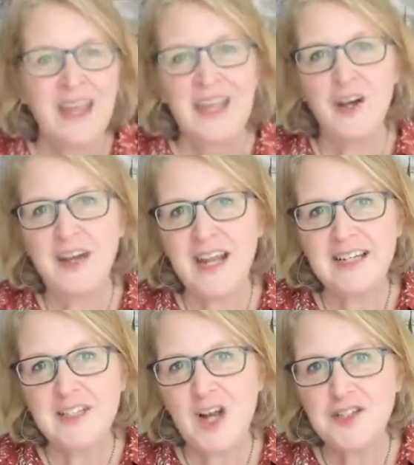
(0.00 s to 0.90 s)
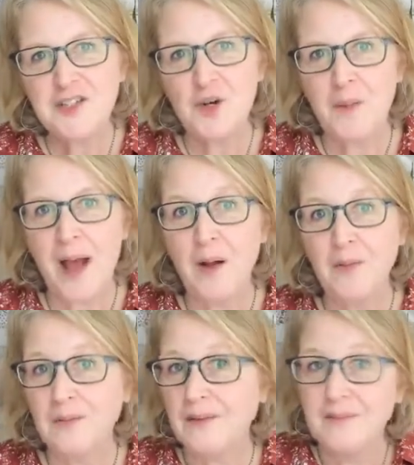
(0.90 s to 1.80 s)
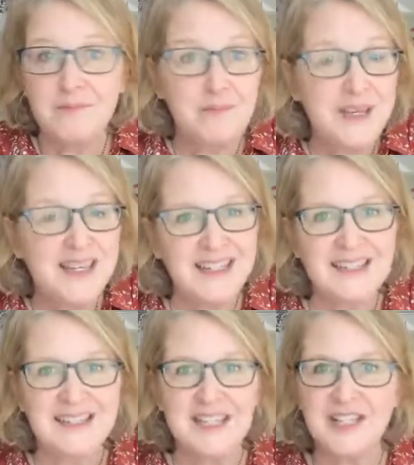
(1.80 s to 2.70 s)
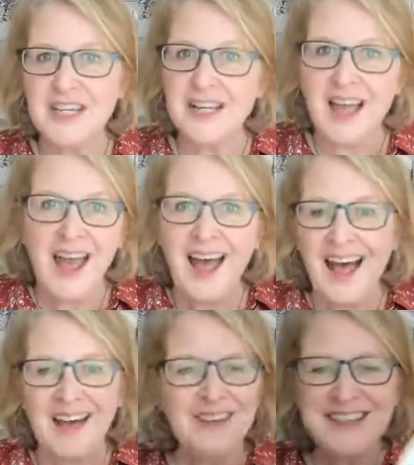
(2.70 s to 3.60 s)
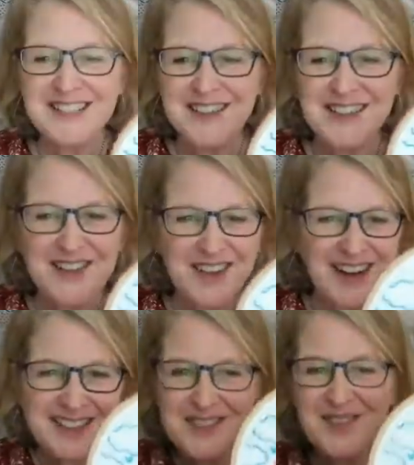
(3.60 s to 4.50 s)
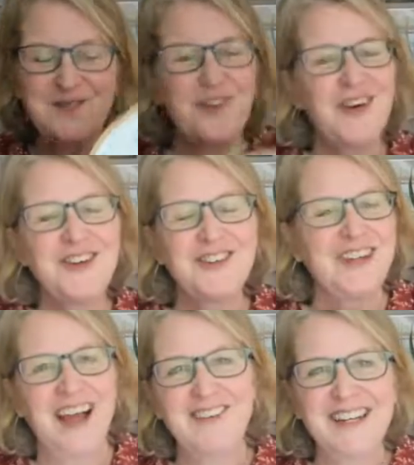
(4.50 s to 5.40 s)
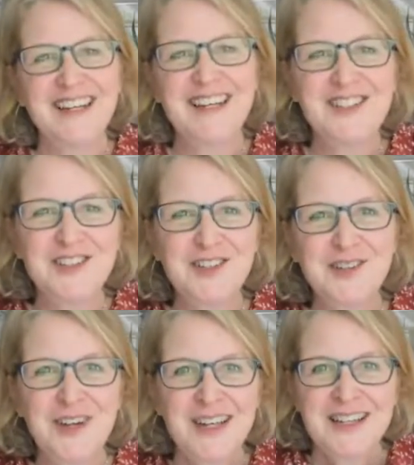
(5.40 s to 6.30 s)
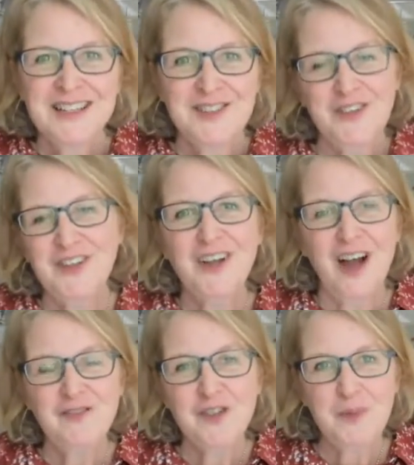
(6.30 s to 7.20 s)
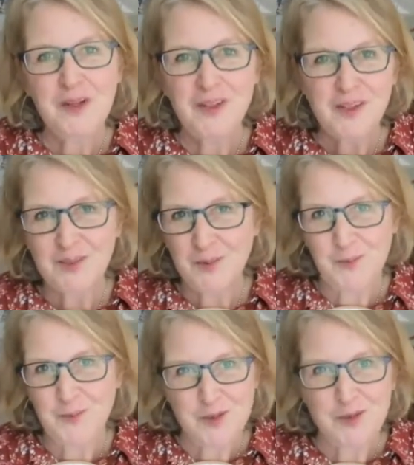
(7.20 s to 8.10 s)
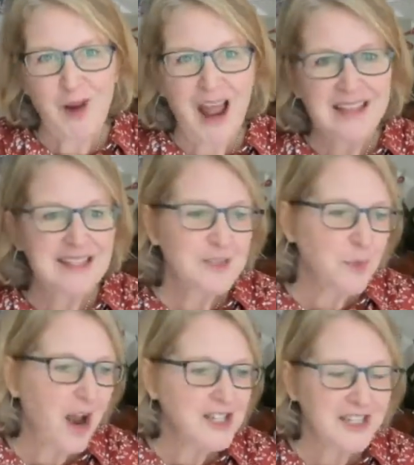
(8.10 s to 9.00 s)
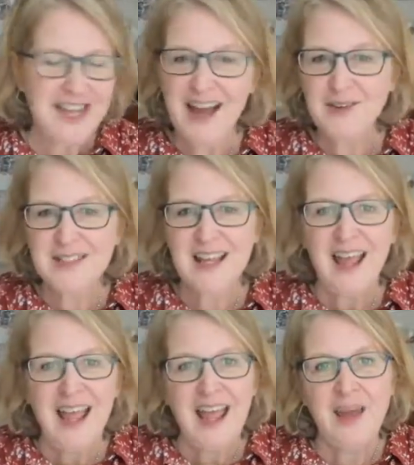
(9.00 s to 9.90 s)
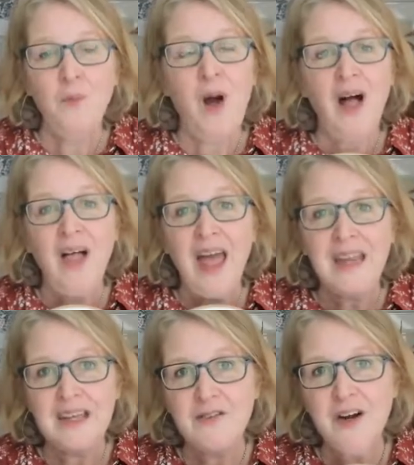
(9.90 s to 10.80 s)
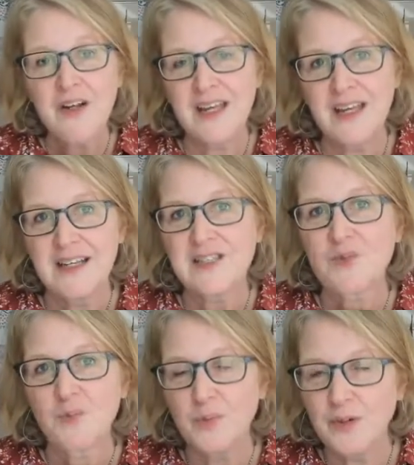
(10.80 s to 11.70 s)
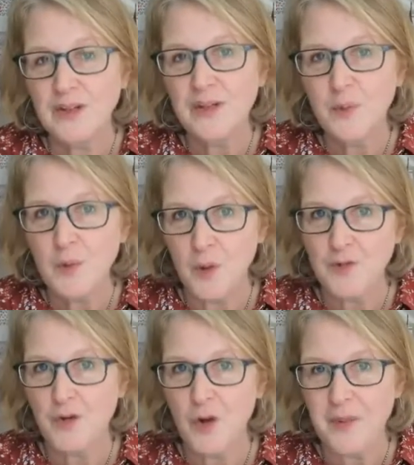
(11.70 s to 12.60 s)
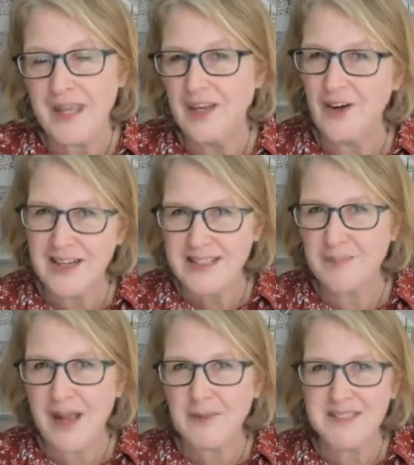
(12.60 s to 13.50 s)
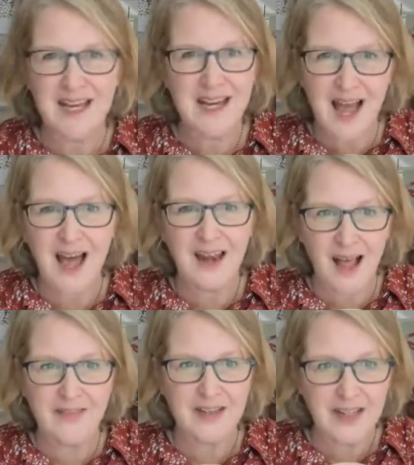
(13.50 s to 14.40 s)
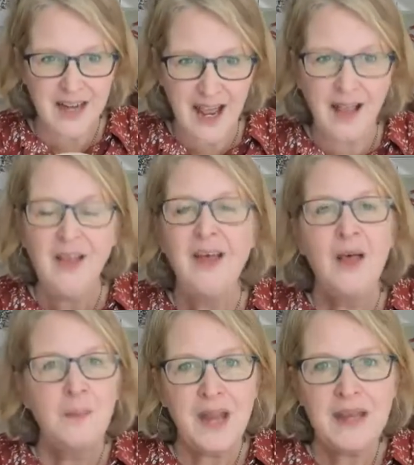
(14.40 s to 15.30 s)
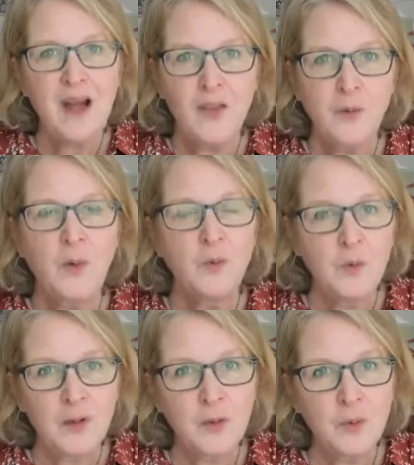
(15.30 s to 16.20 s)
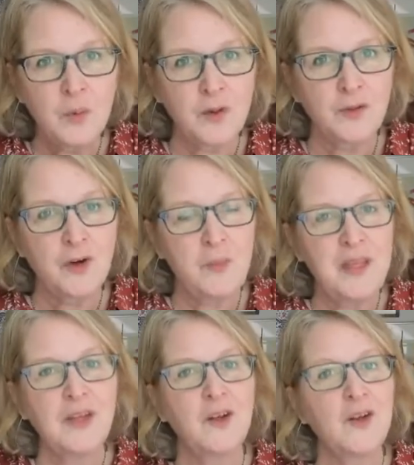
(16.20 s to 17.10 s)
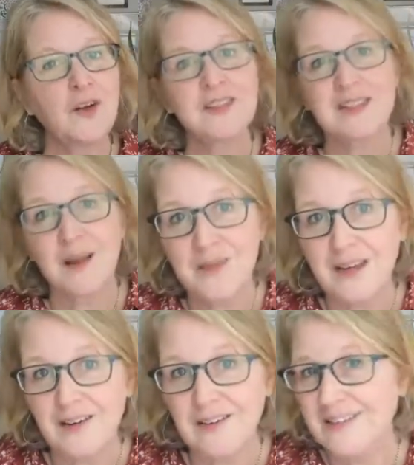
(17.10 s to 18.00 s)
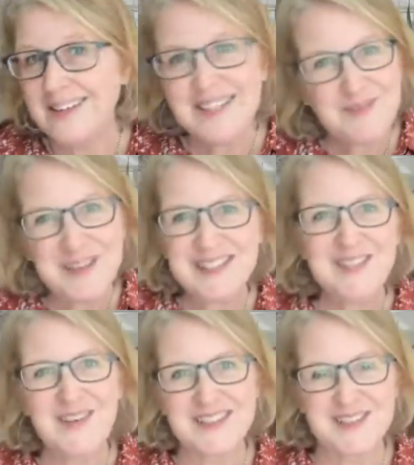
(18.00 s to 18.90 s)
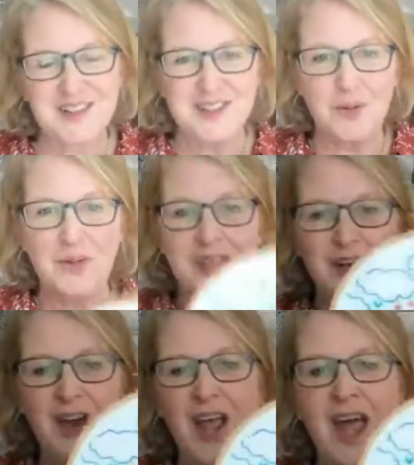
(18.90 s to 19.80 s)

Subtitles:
Here today to talk to you about beginning stitching. I want to turn you on to embroidery. I want to get you to feel comfortable trying this project out. And while any of our kits really would work for a beginner, except I would say not on the canal, but any other one really would work for a beginner, there are some that are especially well suited to a beginner.